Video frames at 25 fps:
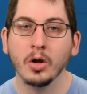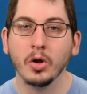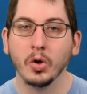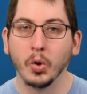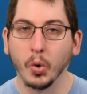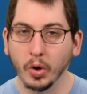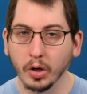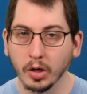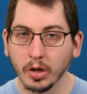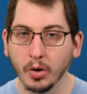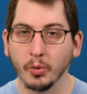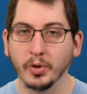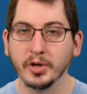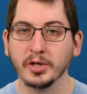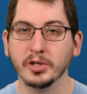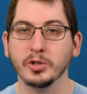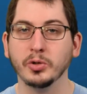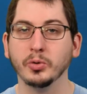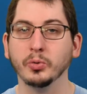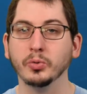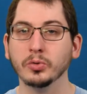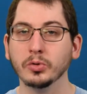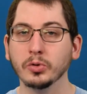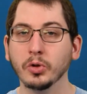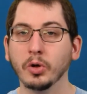who are going
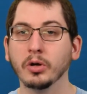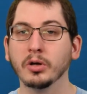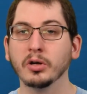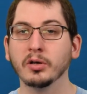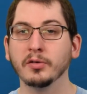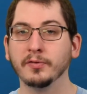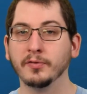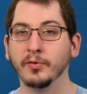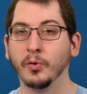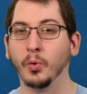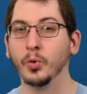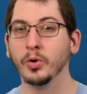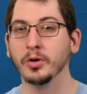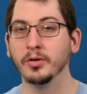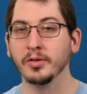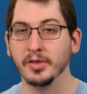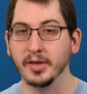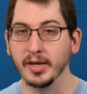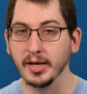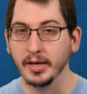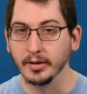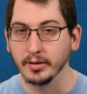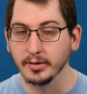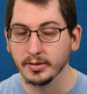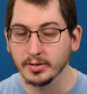to look for
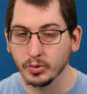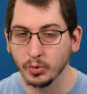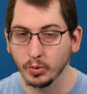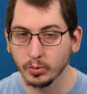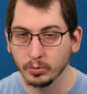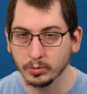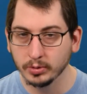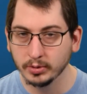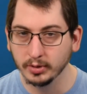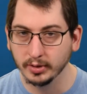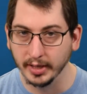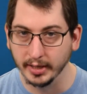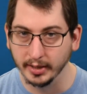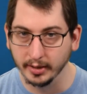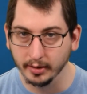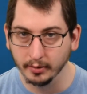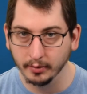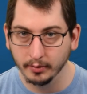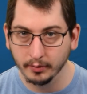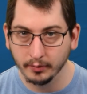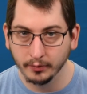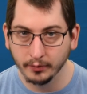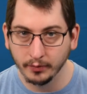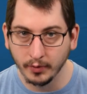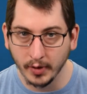these or related
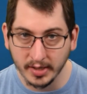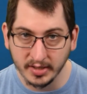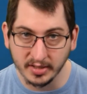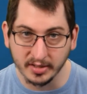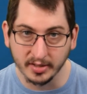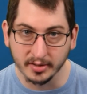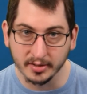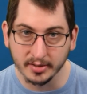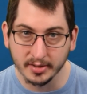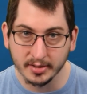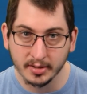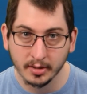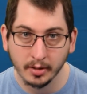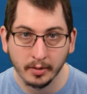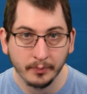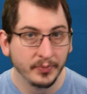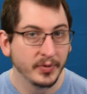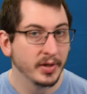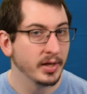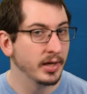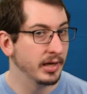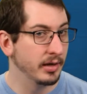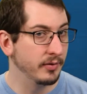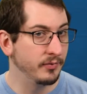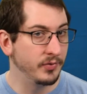phrases.
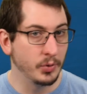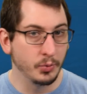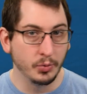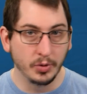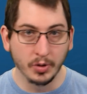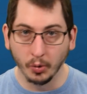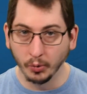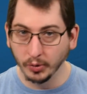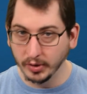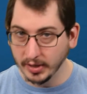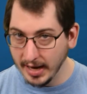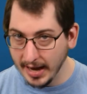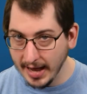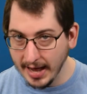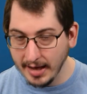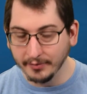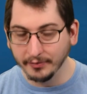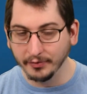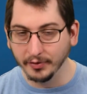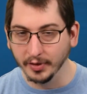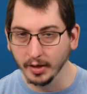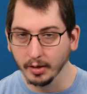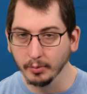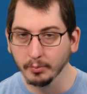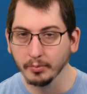If you don't
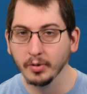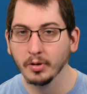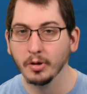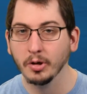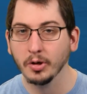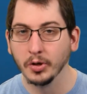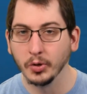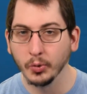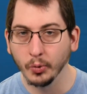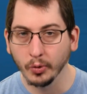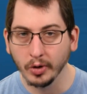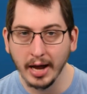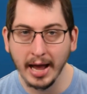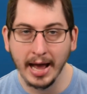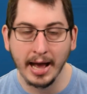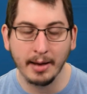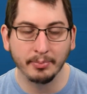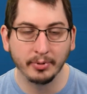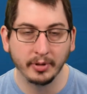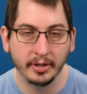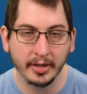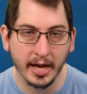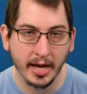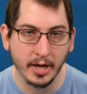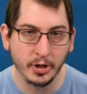have them, your
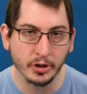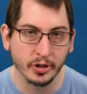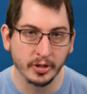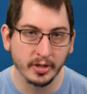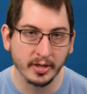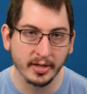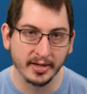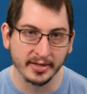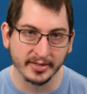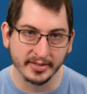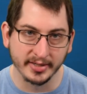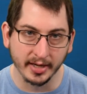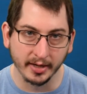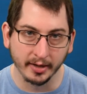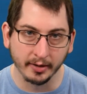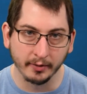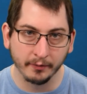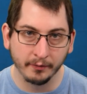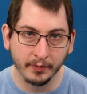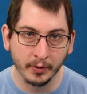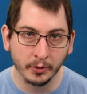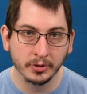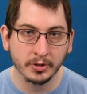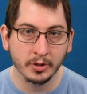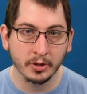application is getting
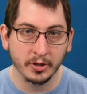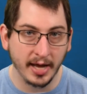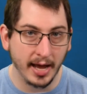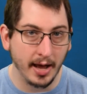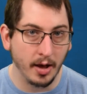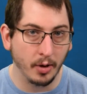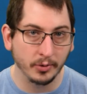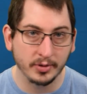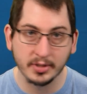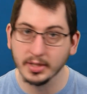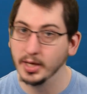filtered out